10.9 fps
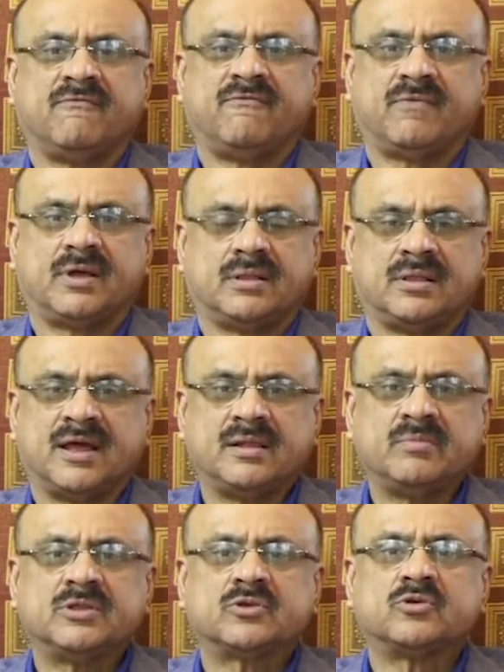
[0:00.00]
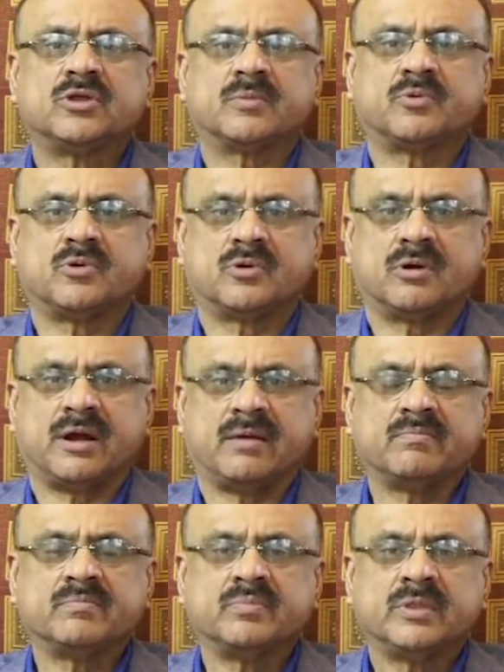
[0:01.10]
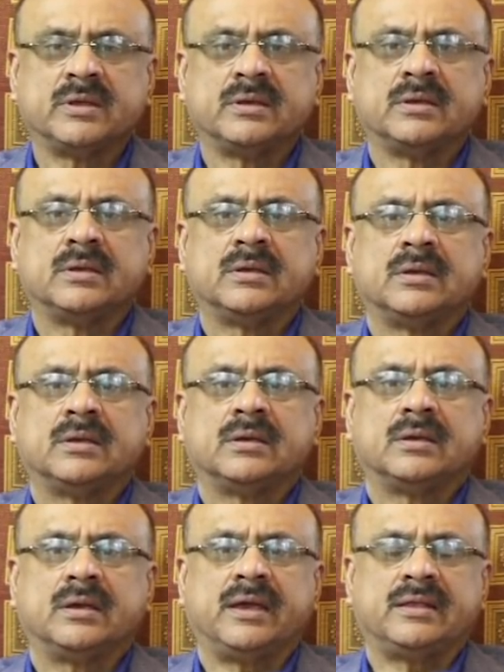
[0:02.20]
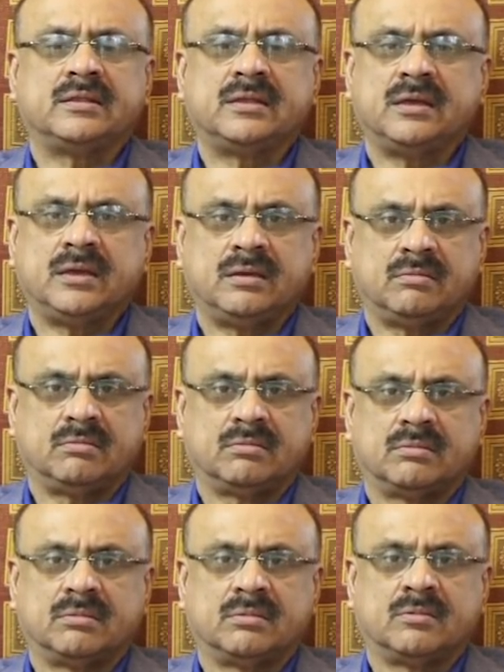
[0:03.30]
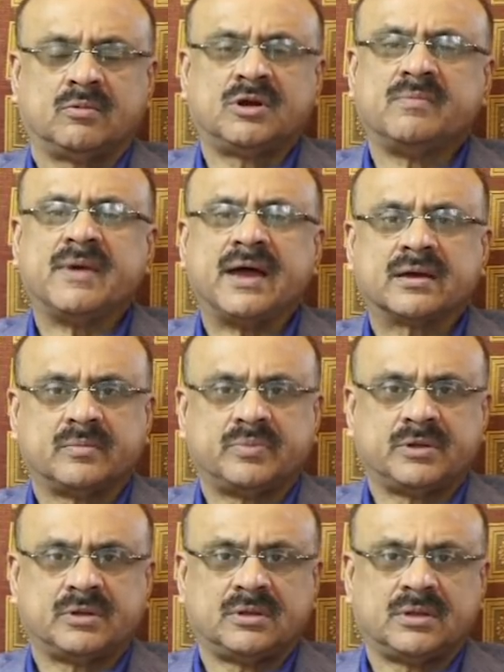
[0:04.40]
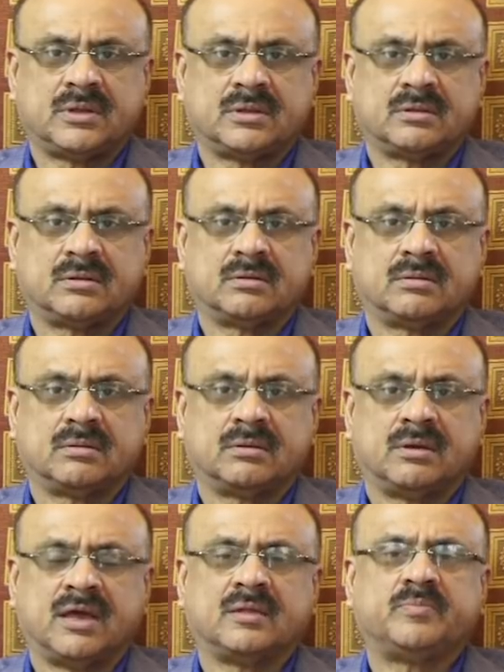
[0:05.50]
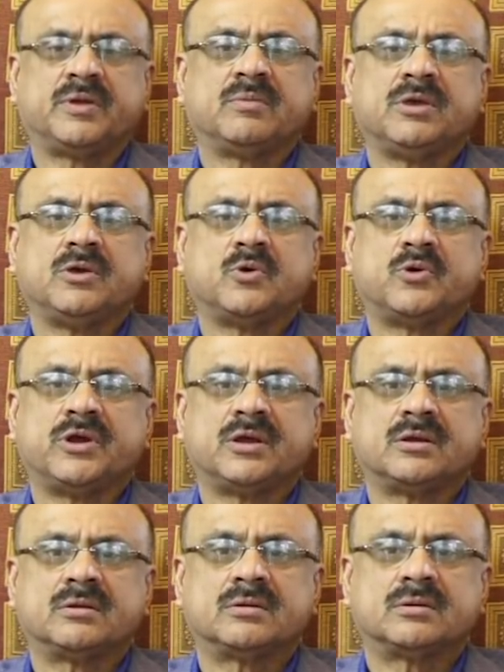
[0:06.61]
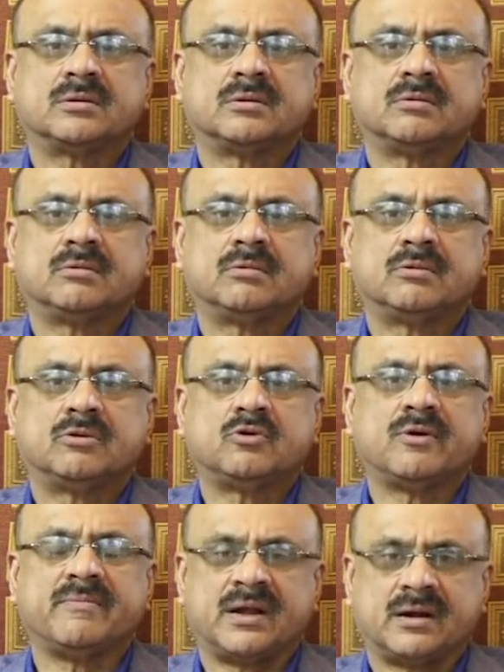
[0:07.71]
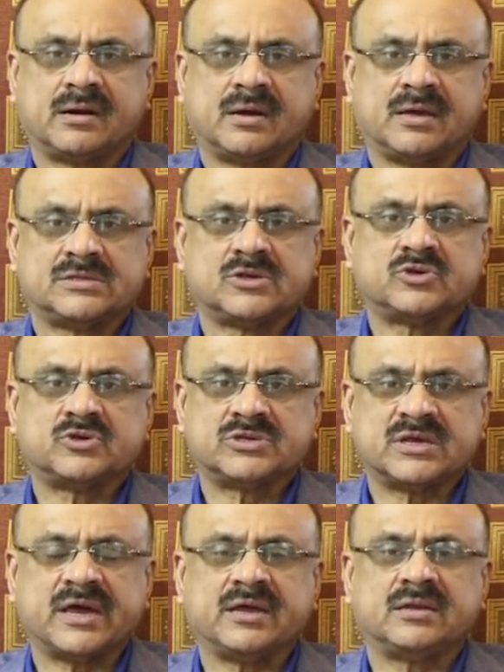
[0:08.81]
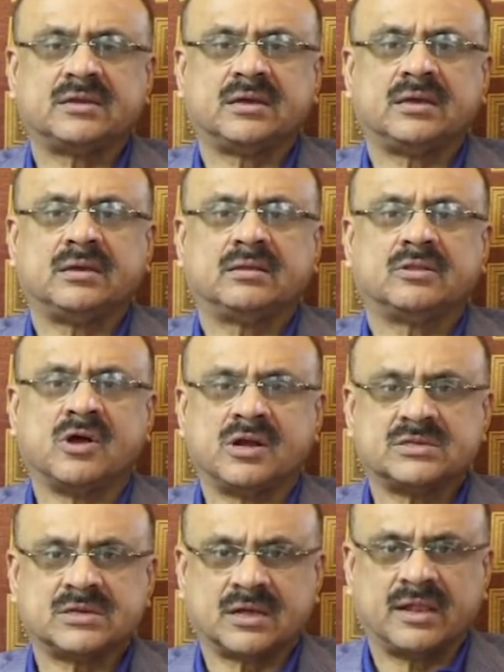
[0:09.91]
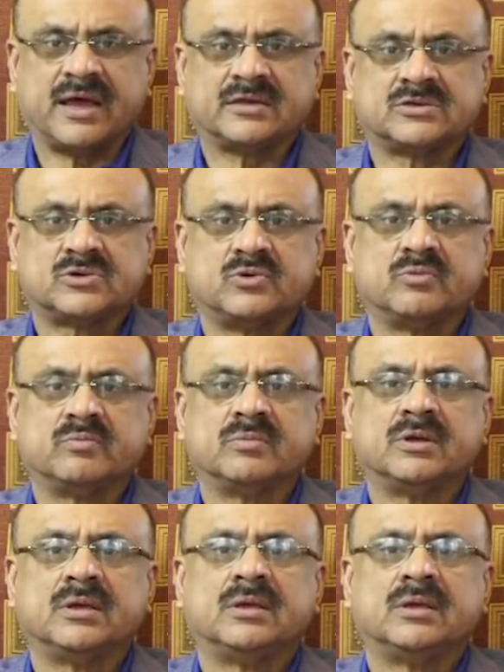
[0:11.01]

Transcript: Bev Nullman through that program, and they were remarkable in helping me orient to America as a society, not as a classroom.